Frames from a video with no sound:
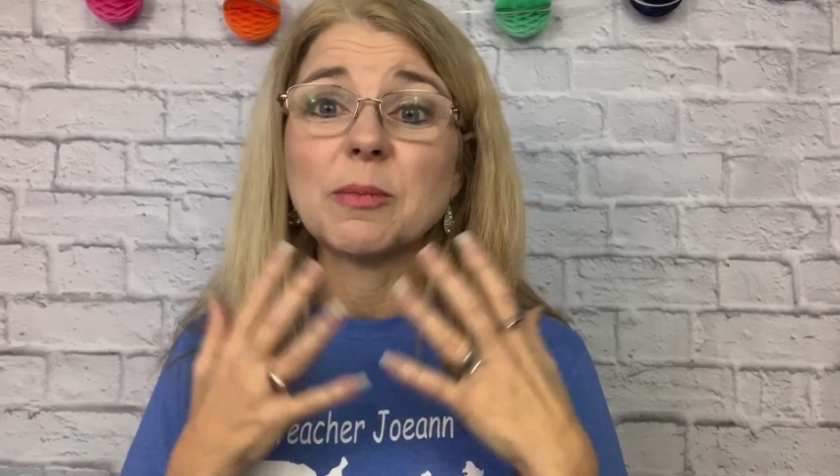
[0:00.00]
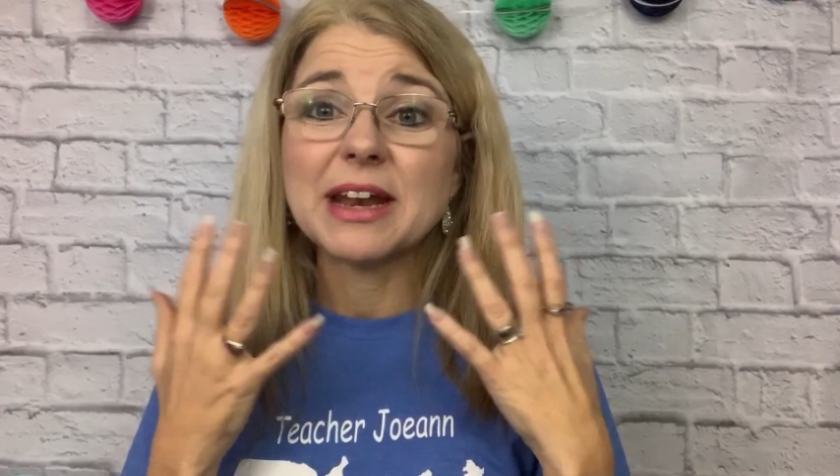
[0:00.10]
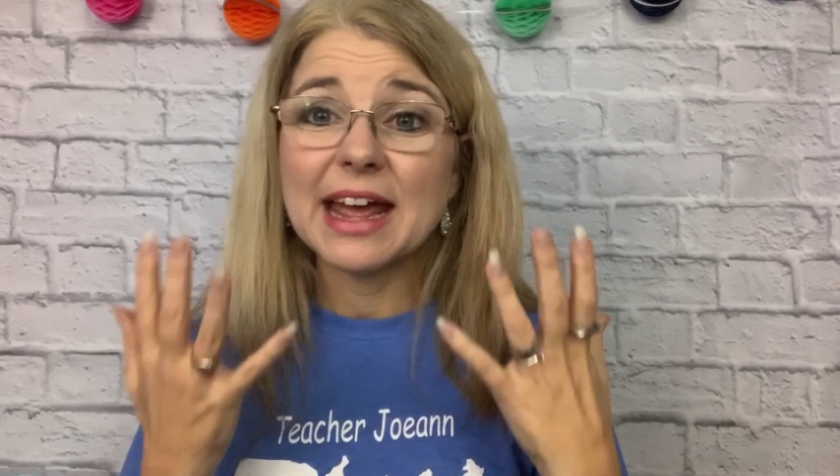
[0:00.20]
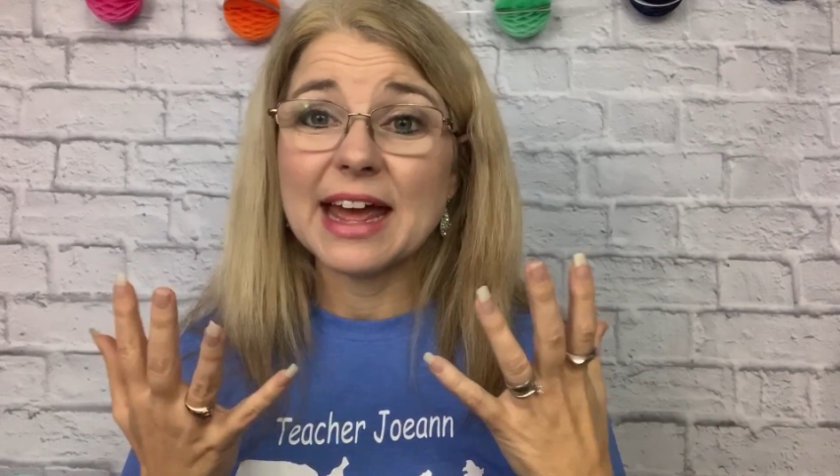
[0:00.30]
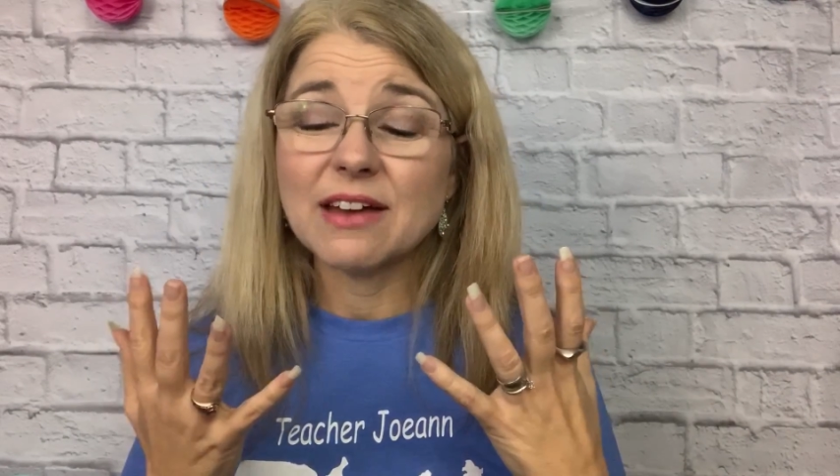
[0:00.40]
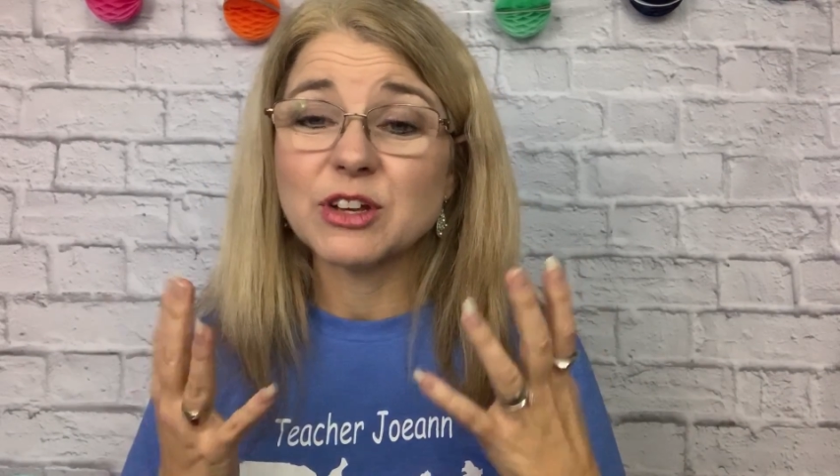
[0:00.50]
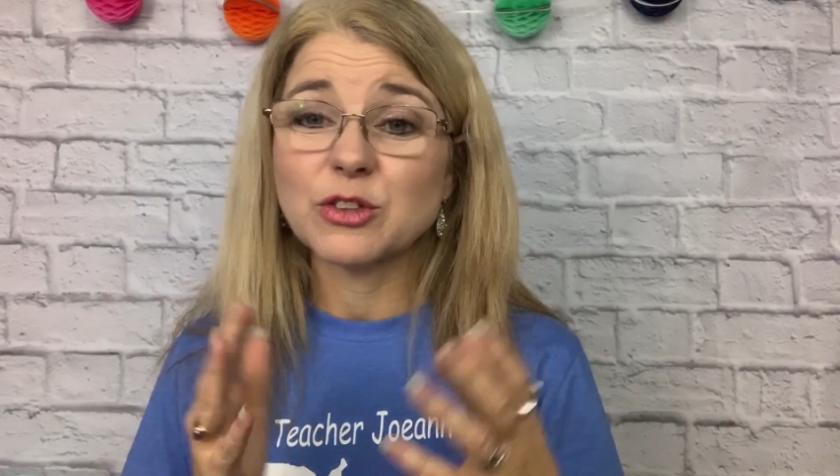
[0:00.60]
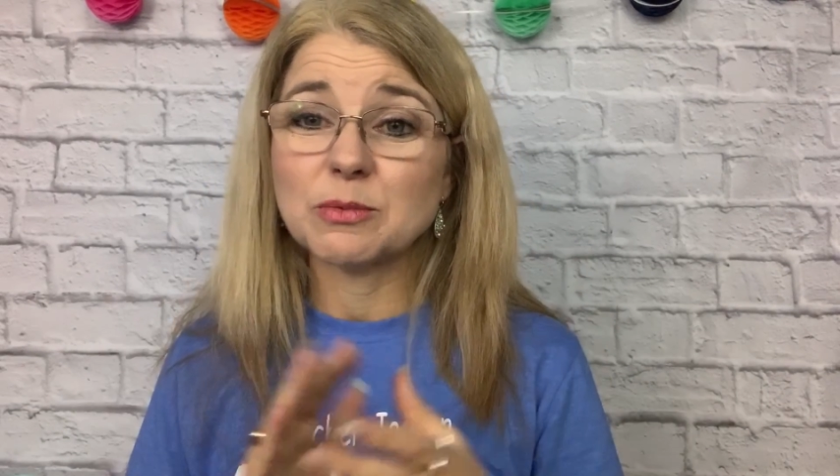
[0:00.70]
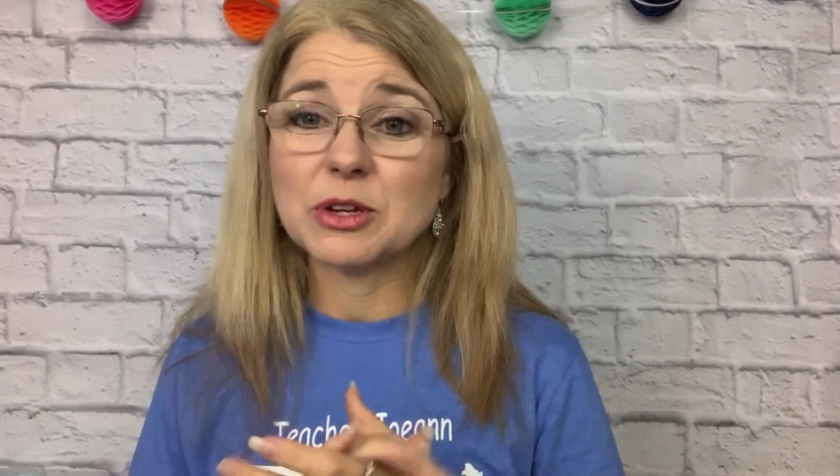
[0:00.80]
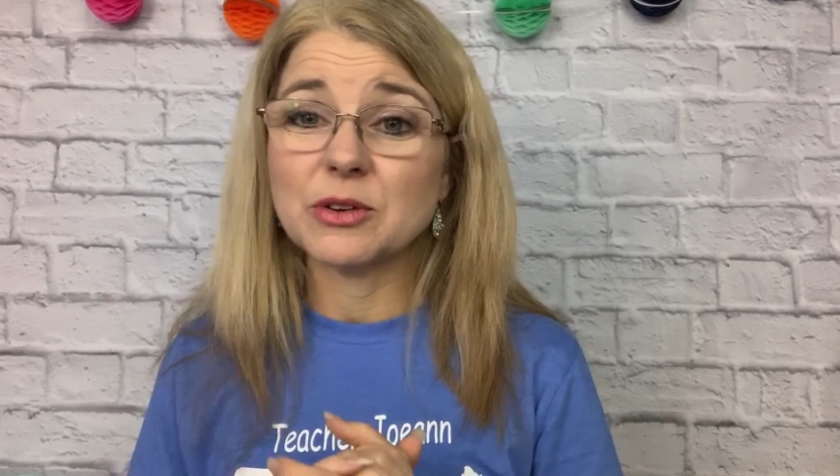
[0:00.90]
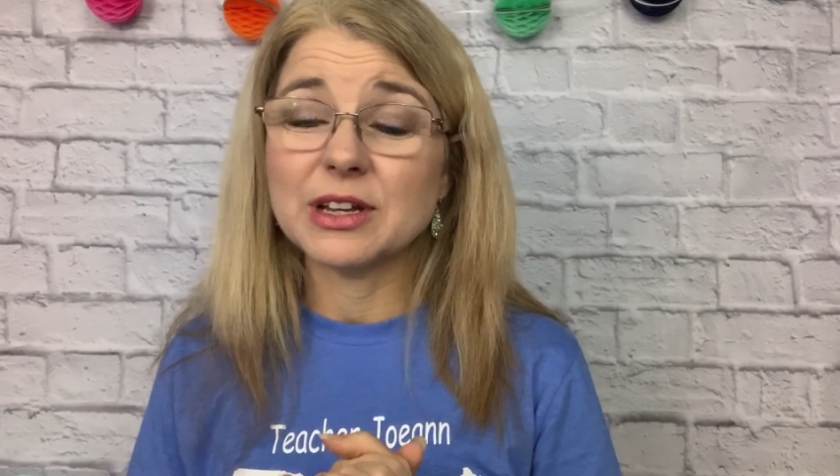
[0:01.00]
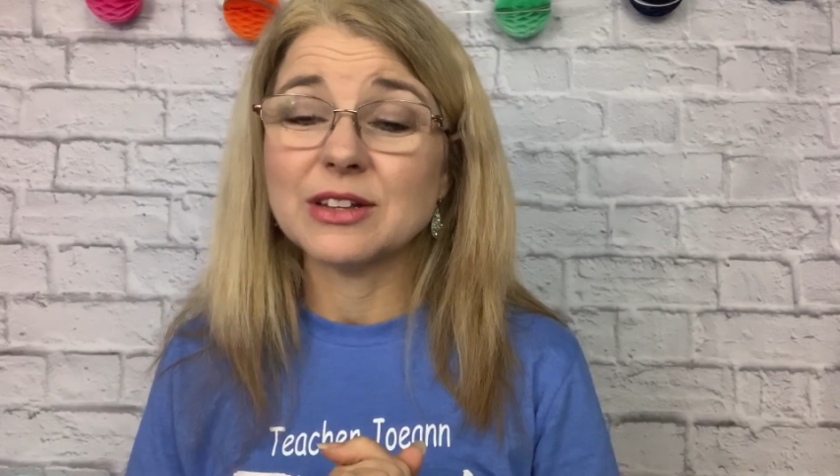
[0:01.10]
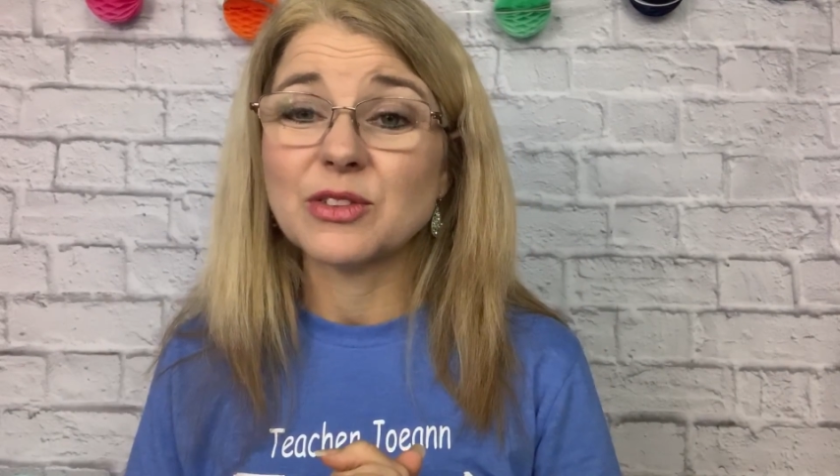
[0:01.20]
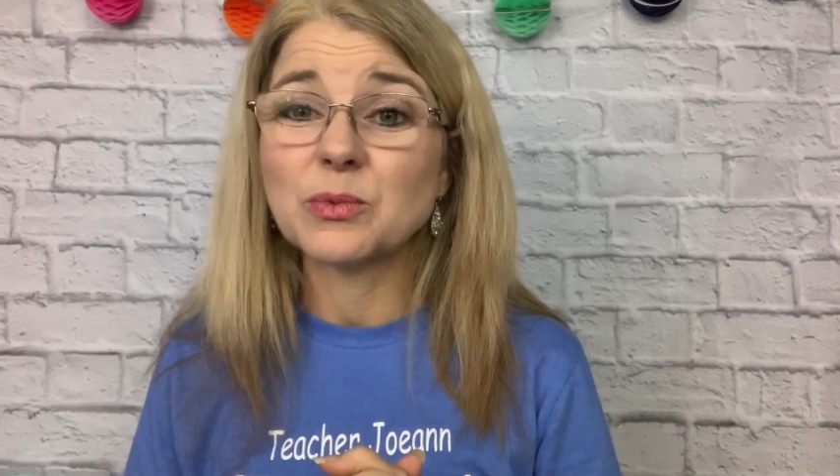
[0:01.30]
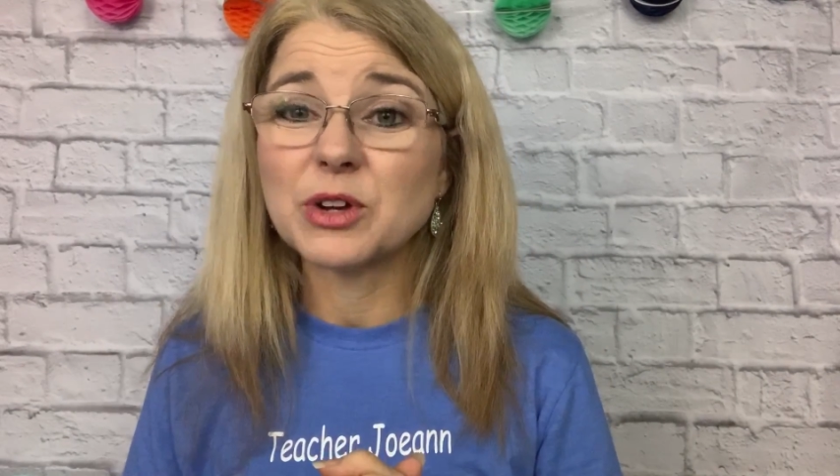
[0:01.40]
but have
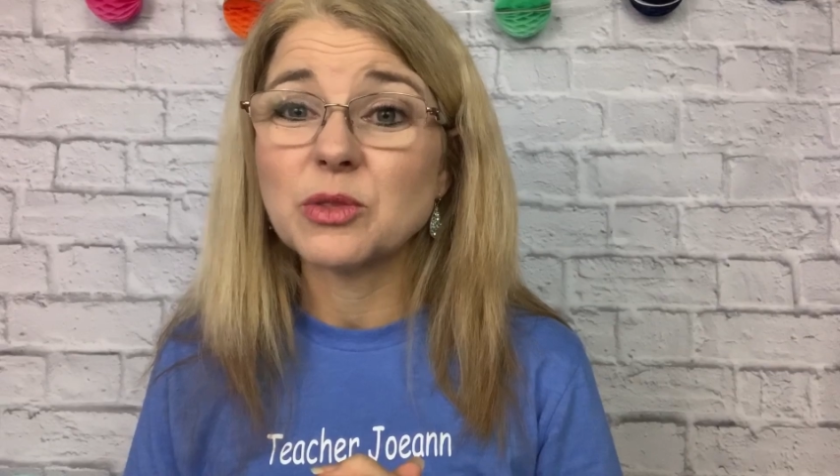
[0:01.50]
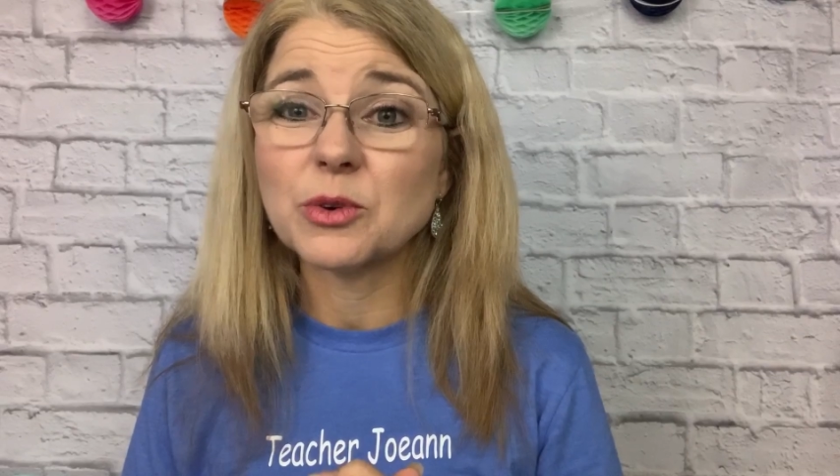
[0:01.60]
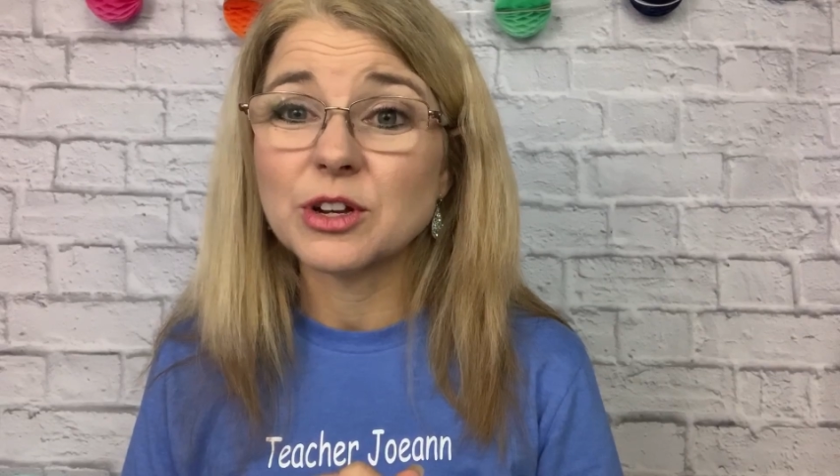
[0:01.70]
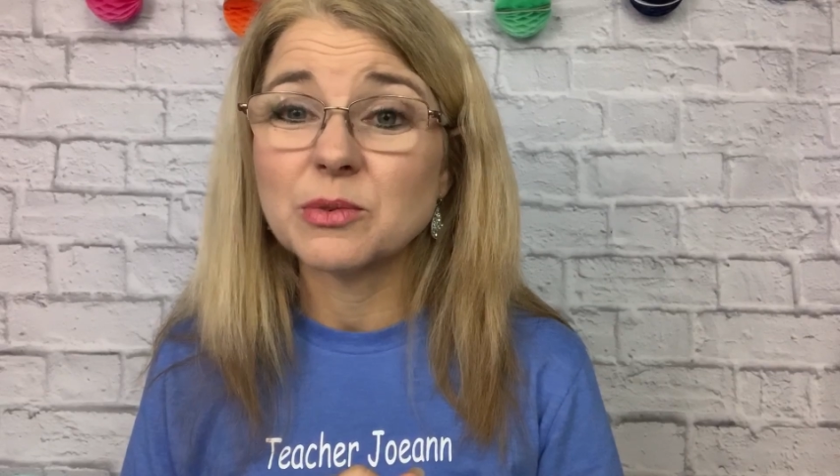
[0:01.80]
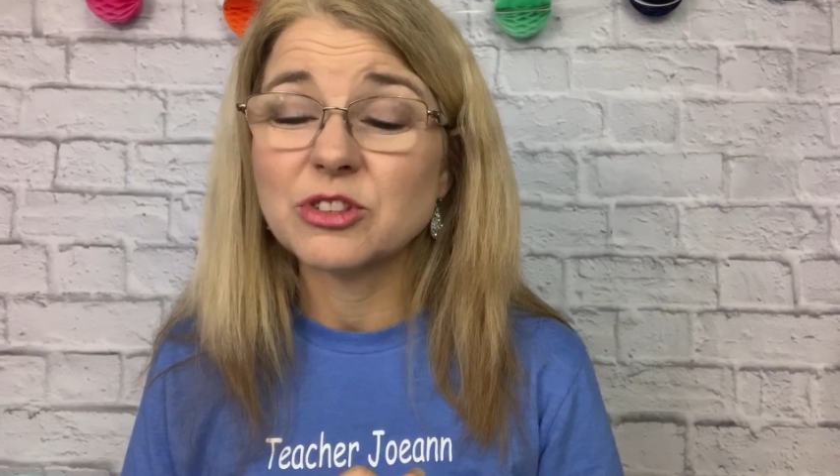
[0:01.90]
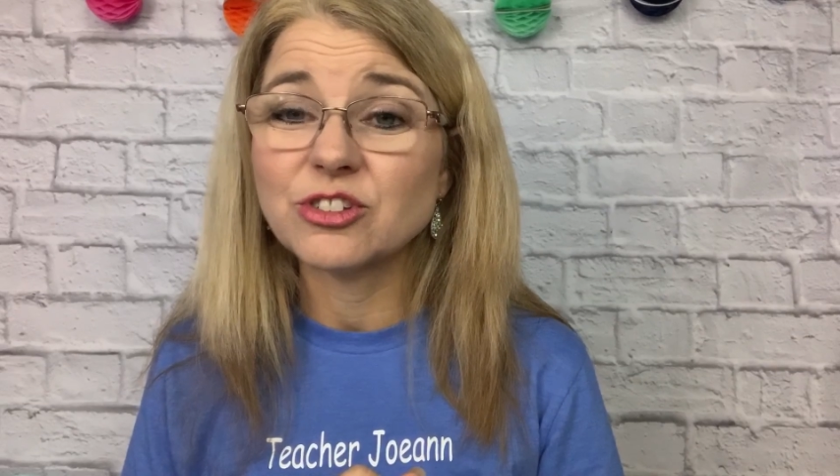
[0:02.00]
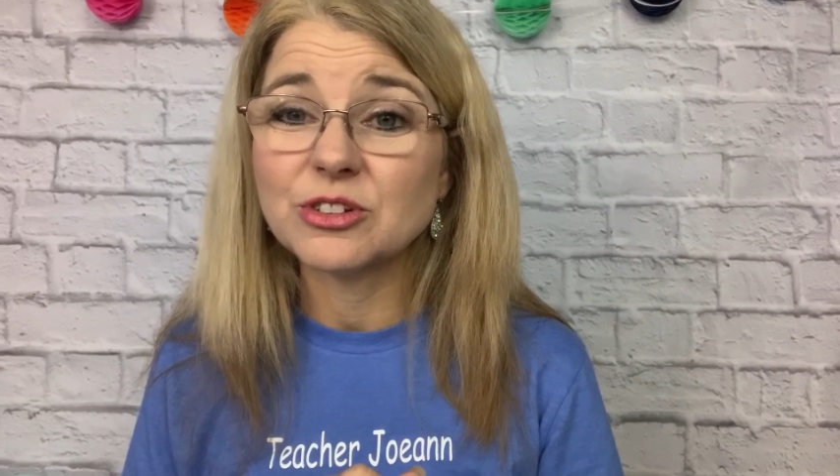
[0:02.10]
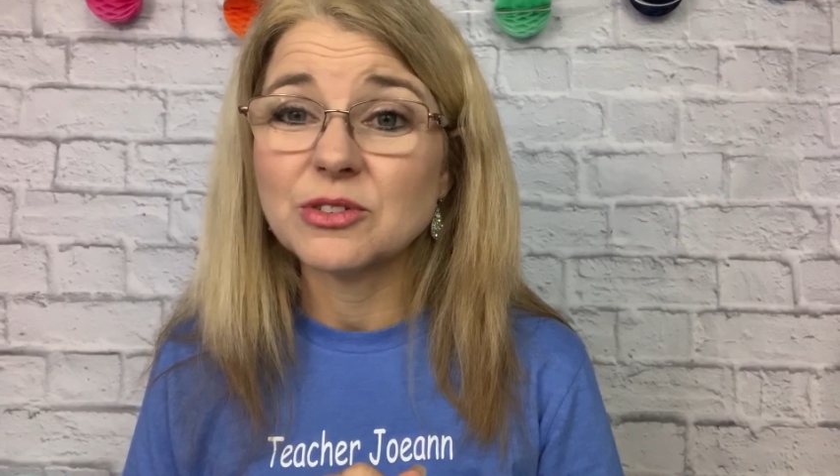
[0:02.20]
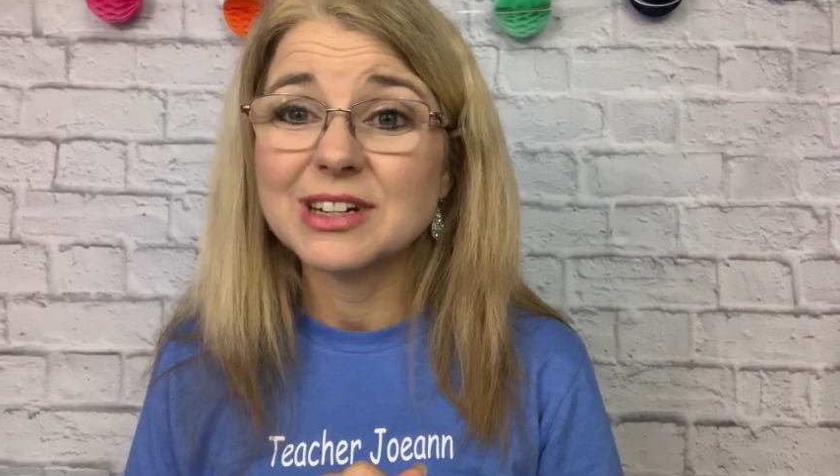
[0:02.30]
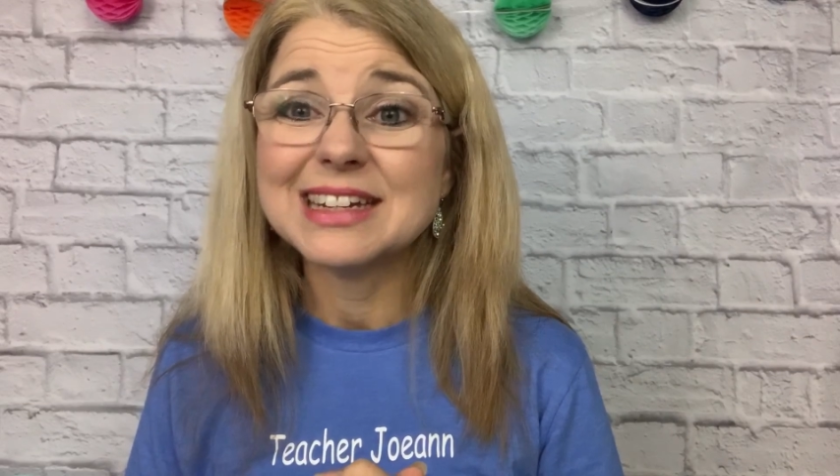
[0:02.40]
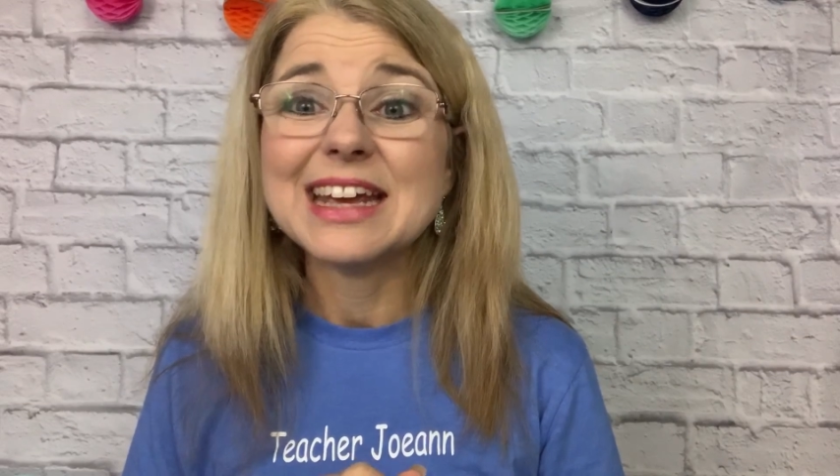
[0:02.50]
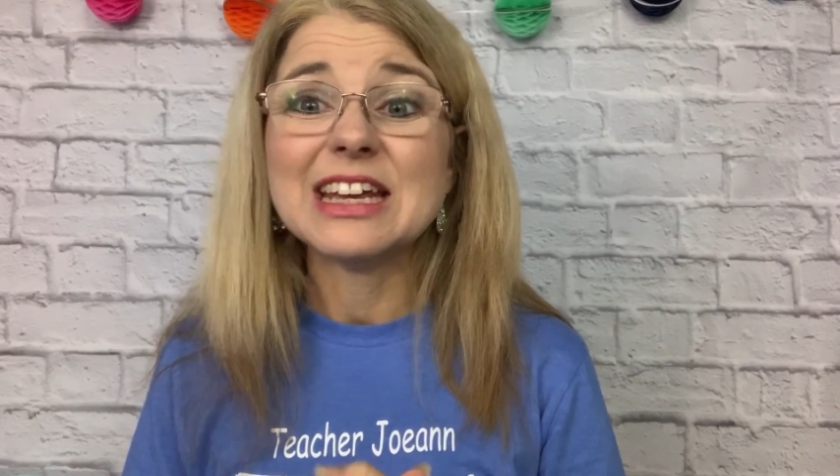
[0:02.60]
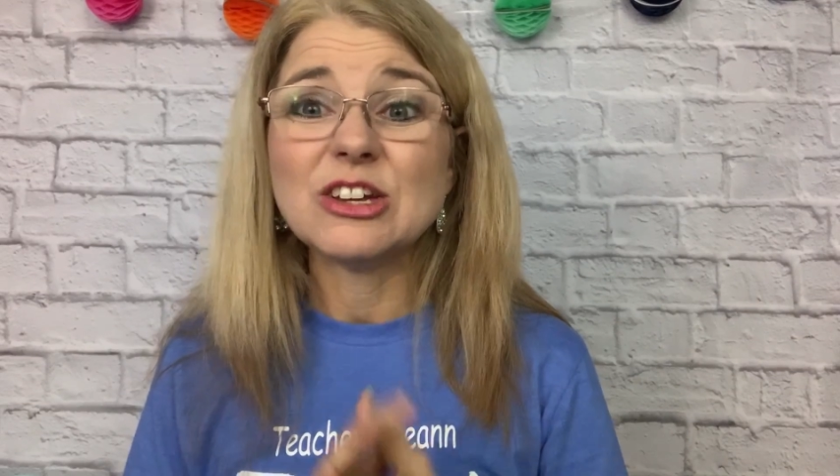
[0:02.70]
experience with working with children.